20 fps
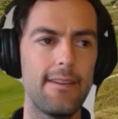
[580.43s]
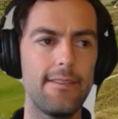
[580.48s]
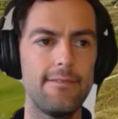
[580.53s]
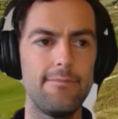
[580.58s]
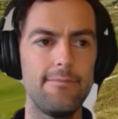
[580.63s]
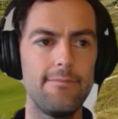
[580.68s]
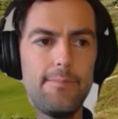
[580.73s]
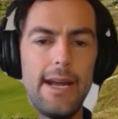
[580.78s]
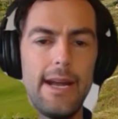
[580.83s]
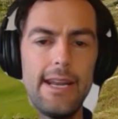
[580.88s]

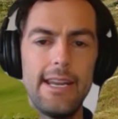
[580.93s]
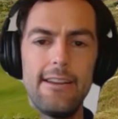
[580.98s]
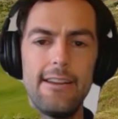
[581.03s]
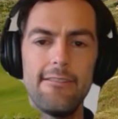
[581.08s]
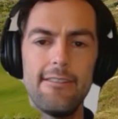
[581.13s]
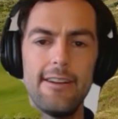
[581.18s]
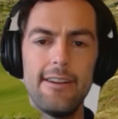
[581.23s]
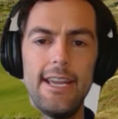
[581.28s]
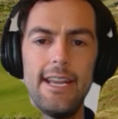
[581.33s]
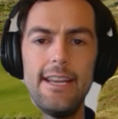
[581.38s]
putting
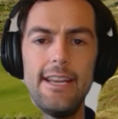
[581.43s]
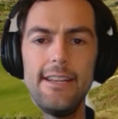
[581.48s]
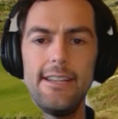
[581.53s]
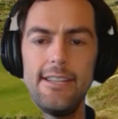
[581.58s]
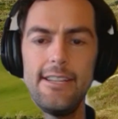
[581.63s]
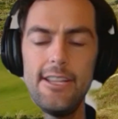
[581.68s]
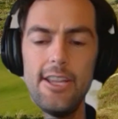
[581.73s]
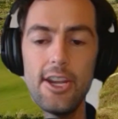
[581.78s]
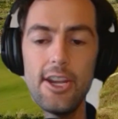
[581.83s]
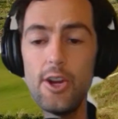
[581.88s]
green,
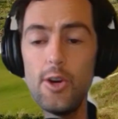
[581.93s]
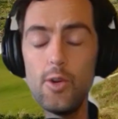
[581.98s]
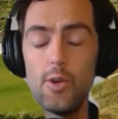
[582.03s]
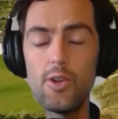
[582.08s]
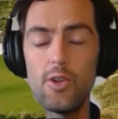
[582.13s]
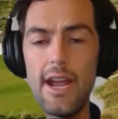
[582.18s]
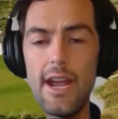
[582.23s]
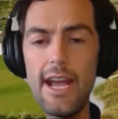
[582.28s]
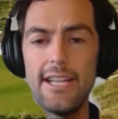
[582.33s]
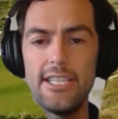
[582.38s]
you can all
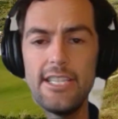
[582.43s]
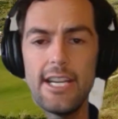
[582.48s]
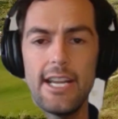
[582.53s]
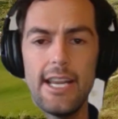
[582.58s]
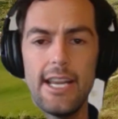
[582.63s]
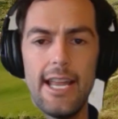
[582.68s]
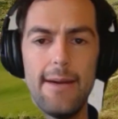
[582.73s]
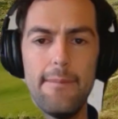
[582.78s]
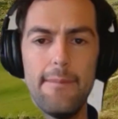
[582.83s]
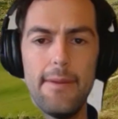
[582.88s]
ground your
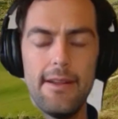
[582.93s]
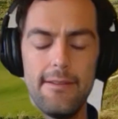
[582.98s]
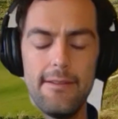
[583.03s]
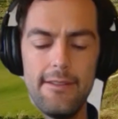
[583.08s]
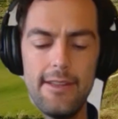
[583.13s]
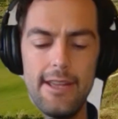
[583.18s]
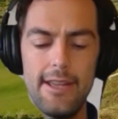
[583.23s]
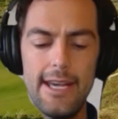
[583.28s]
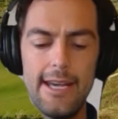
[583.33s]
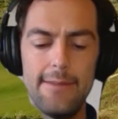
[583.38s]
club
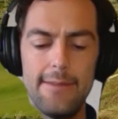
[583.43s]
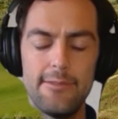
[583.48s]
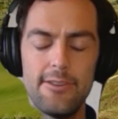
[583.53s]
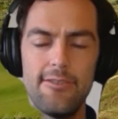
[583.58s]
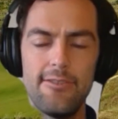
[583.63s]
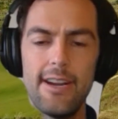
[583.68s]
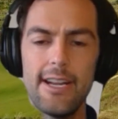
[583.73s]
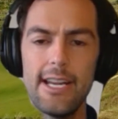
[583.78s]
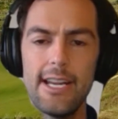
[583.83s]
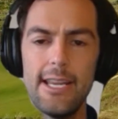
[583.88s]

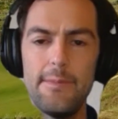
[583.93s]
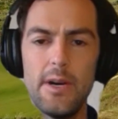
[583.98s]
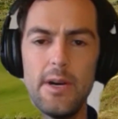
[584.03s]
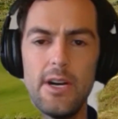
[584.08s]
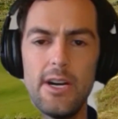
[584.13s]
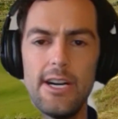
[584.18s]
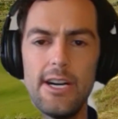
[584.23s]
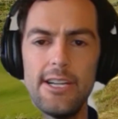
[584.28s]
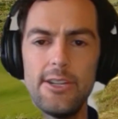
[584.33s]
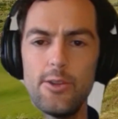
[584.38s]
directly
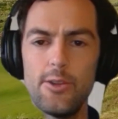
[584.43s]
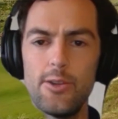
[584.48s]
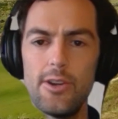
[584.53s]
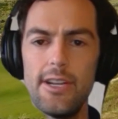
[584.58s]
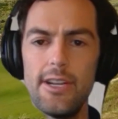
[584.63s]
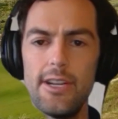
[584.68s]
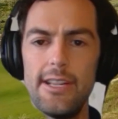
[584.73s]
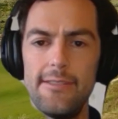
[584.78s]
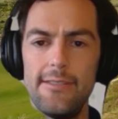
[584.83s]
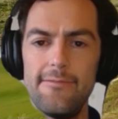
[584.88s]
behind or
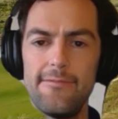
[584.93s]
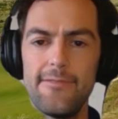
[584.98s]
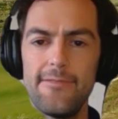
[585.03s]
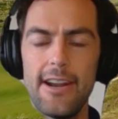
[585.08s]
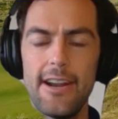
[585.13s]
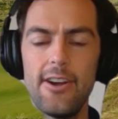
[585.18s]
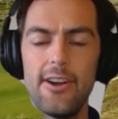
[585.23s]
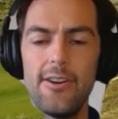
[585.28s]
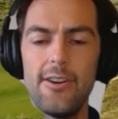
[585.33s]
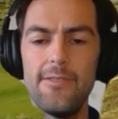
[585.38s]
in
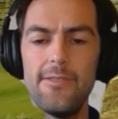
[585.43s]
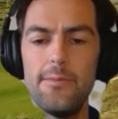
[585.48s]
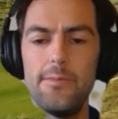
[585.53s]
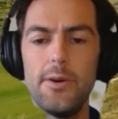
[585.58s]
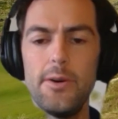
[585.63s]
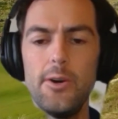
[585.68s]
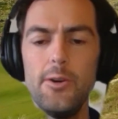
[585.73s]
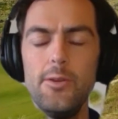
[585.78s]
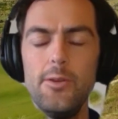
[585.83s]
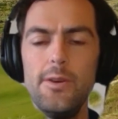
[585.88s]
front of the
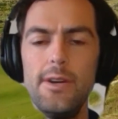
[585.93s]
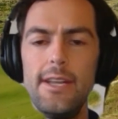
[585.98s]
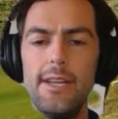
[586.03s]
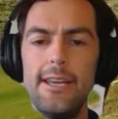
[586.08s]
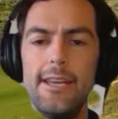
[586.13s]
ball.